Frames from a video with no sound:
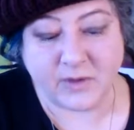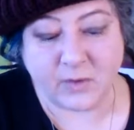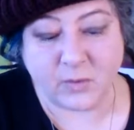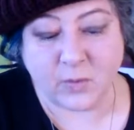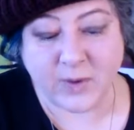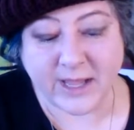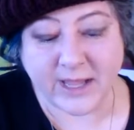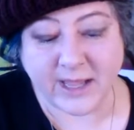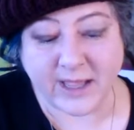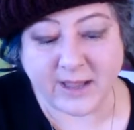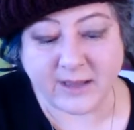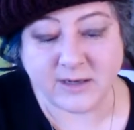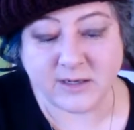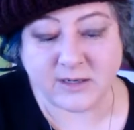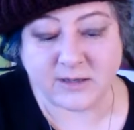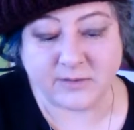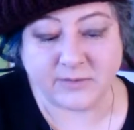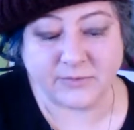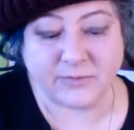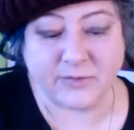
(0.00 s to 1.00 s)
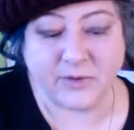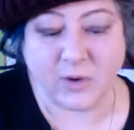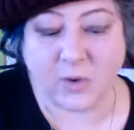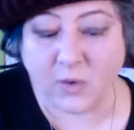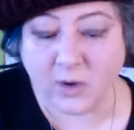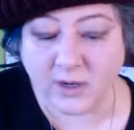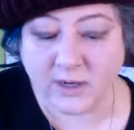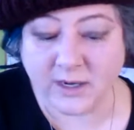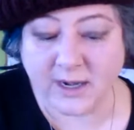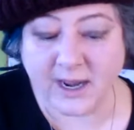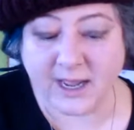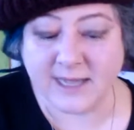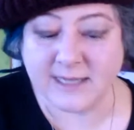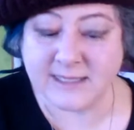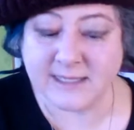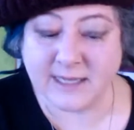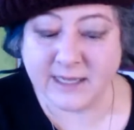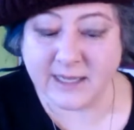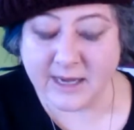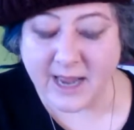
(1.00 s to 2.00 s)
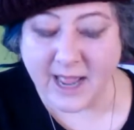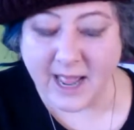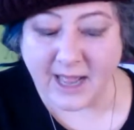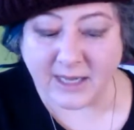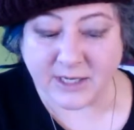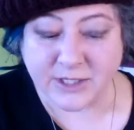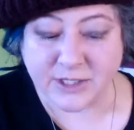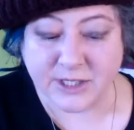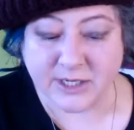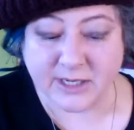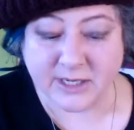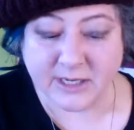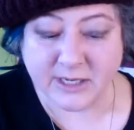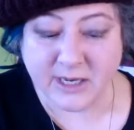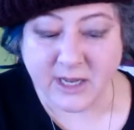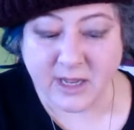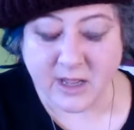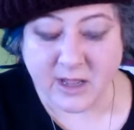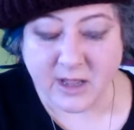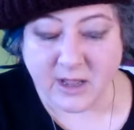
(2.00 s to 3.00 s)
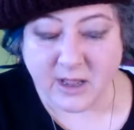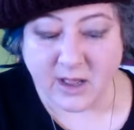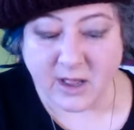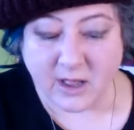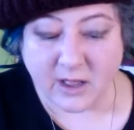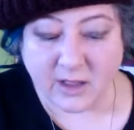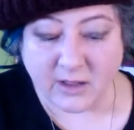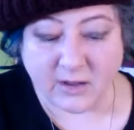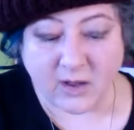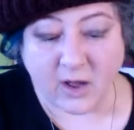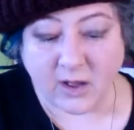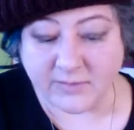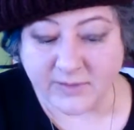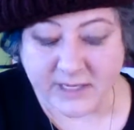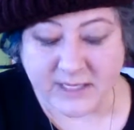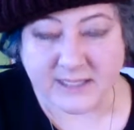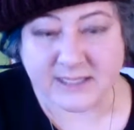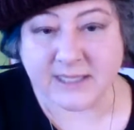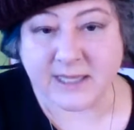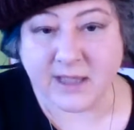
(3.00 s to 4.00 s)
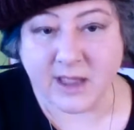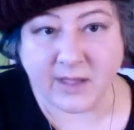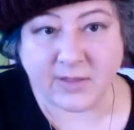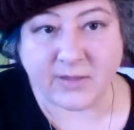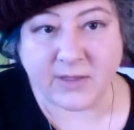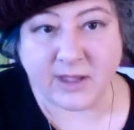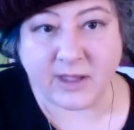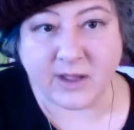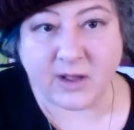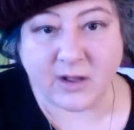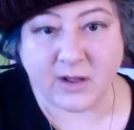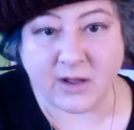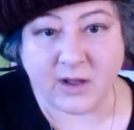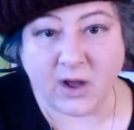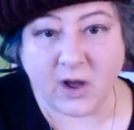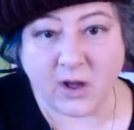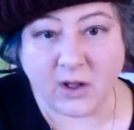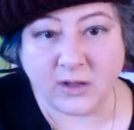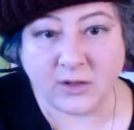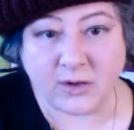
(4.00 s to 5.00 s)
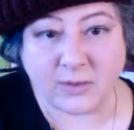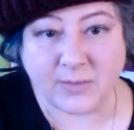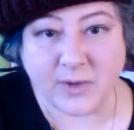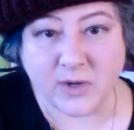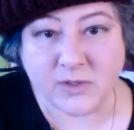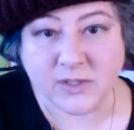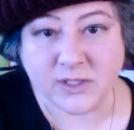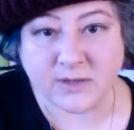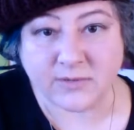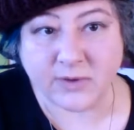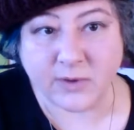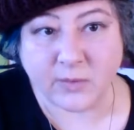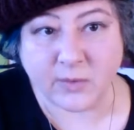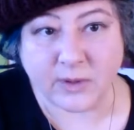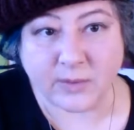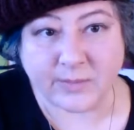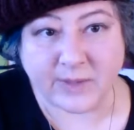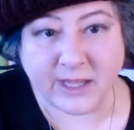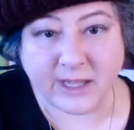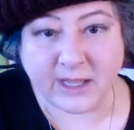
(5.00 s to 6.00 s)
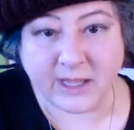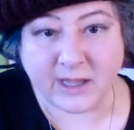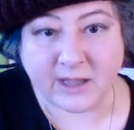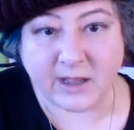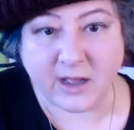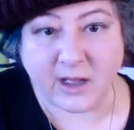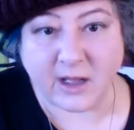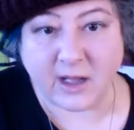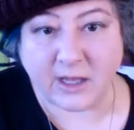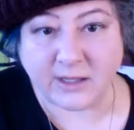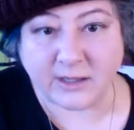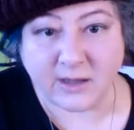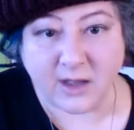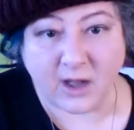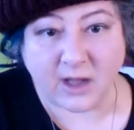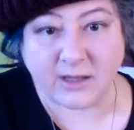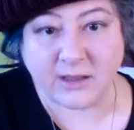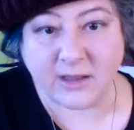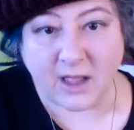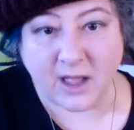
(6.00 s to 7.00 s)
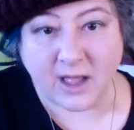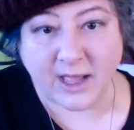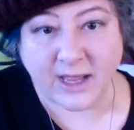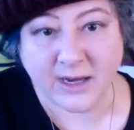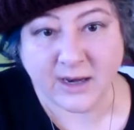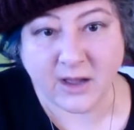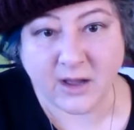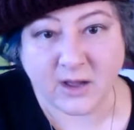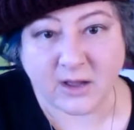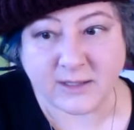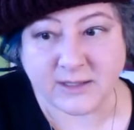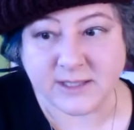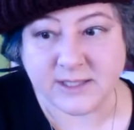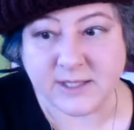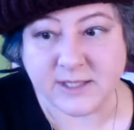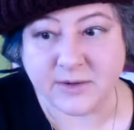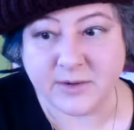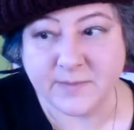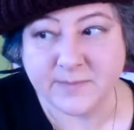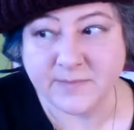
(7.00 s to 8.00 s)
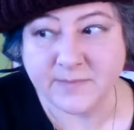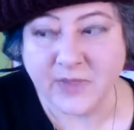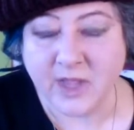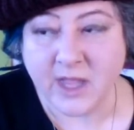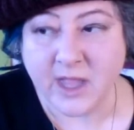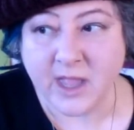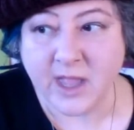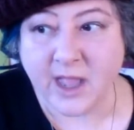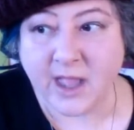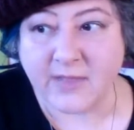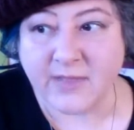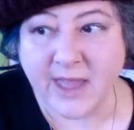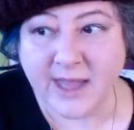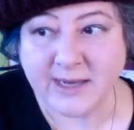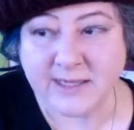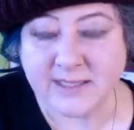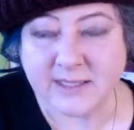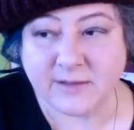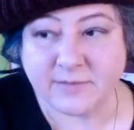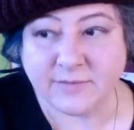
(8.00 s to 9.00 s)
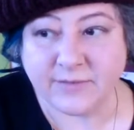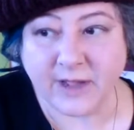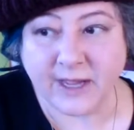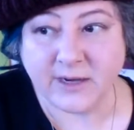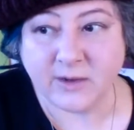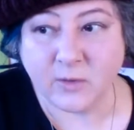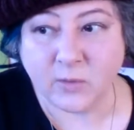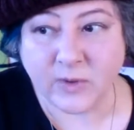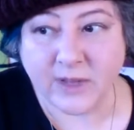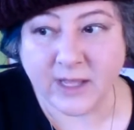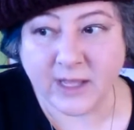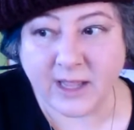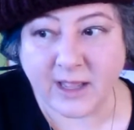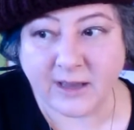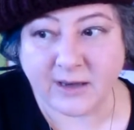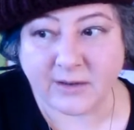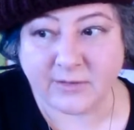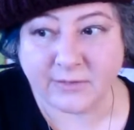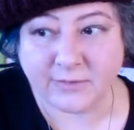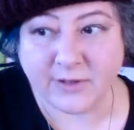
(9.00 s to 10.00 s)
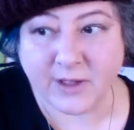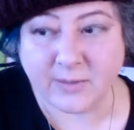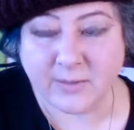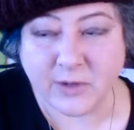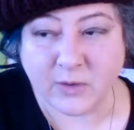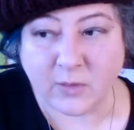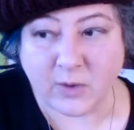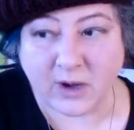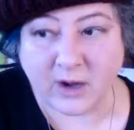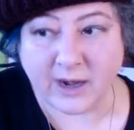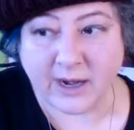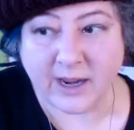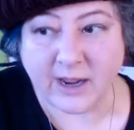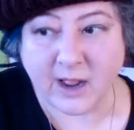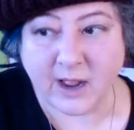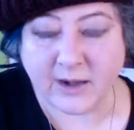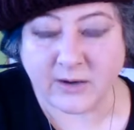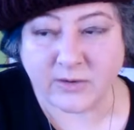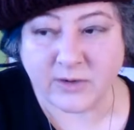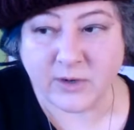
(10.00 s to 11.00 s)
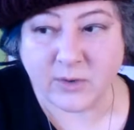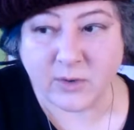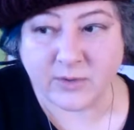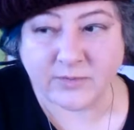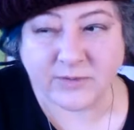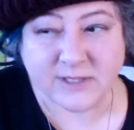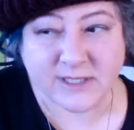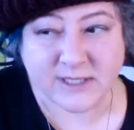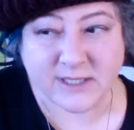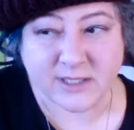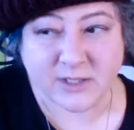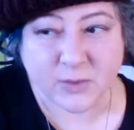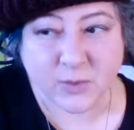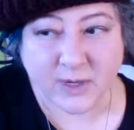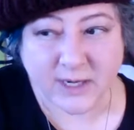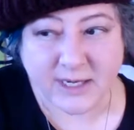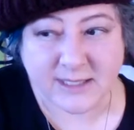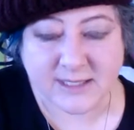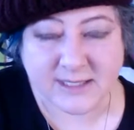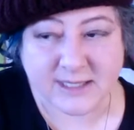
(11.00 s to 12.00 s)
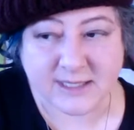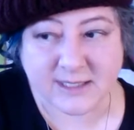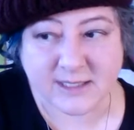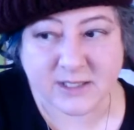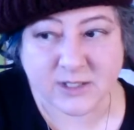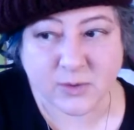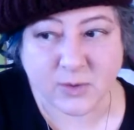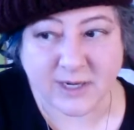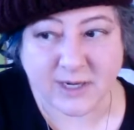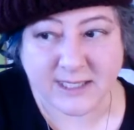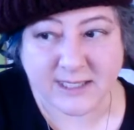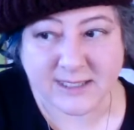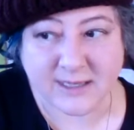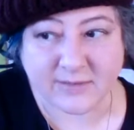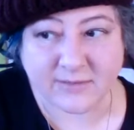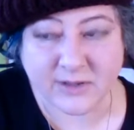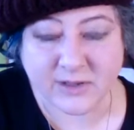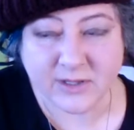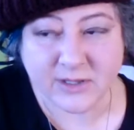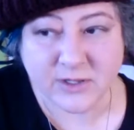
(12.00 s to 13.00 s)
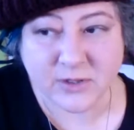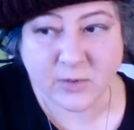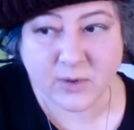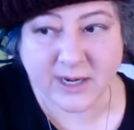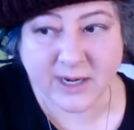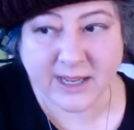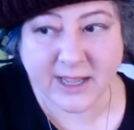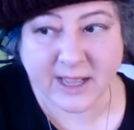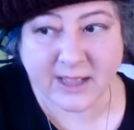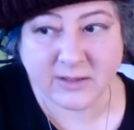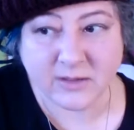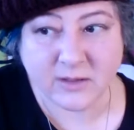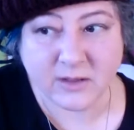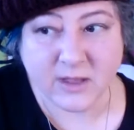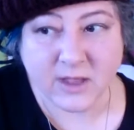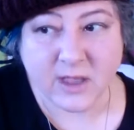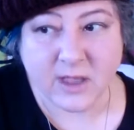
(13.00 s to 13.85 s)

weekend of organizing and action. Obviously, I think all or most of it will be online on Zoom. And that is the final weekend of February. I don't know if it's the 26th, 27th, and 28th,